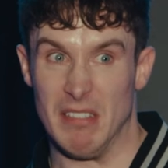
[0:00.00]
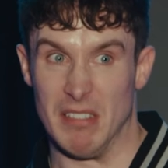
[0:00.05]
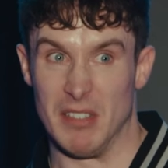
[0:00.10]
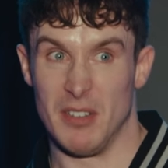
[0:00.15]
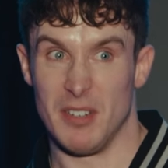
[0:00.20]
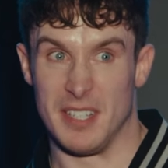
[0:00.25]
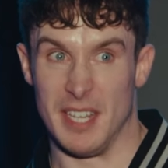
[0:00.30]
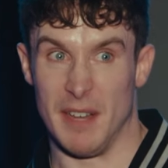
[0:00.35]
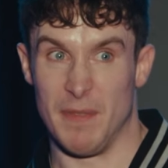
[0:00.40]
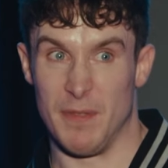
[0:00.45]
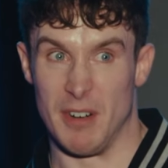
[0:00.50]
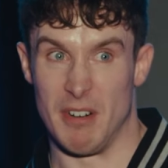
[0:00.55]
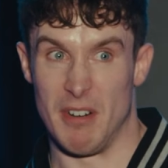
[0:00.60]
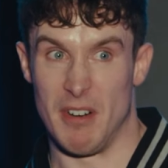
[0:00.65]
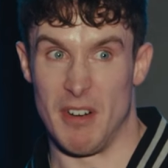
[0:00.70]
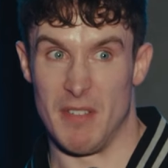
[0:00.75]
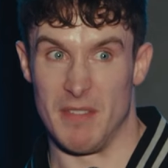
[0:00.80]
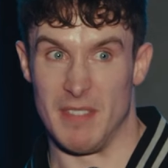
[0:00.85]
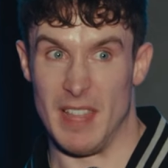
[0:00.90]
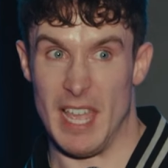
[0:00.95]
ugh, you're
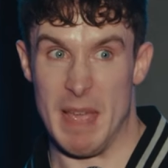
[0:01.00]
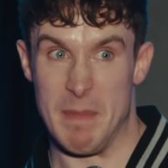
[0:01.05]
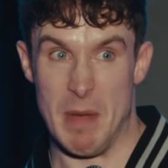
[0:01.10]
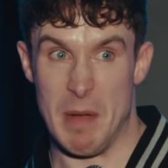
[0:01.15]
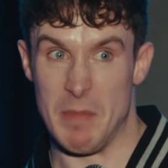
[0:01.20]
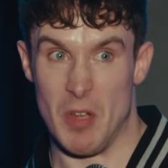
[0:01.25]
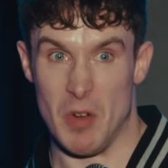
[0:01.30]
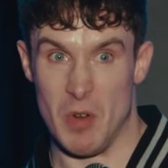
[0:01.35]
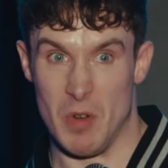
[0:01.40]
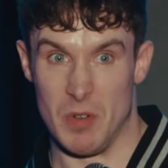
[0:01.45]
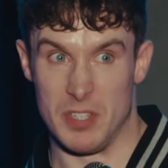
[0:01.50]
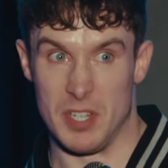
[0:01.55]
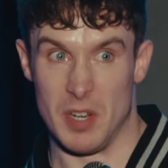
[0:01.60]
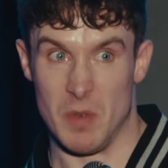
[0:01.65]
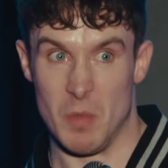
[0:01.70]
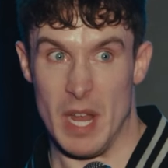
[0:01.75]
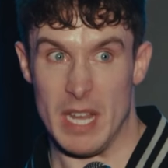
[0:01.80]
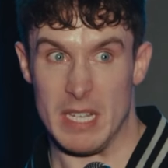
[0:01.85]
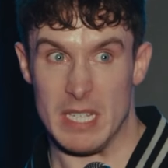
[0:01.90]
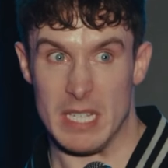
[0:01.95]
different around them. I'm not going
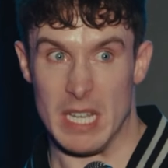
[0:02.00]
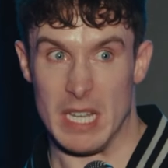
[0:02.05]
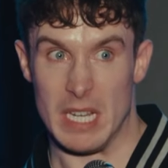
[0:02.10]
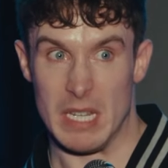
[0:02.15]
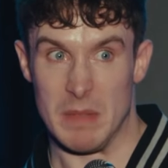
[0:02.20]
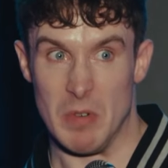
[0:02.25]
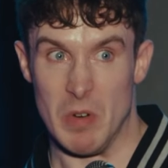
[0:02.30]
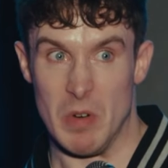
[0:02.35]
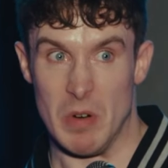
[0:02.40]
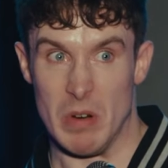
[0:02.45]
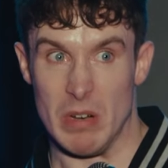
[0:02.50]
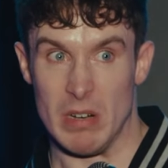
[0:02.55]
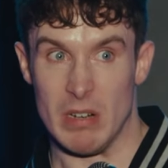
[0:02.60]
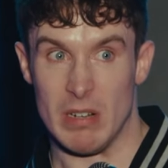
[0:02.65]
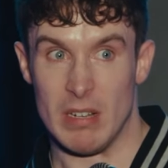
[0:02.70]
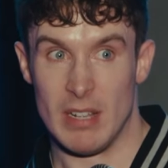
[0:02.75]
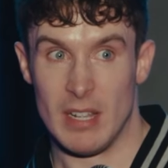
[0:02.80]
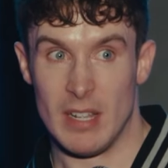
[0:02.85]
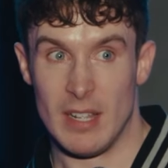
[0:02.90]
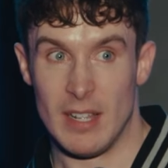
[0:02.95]
to your wedding anymore.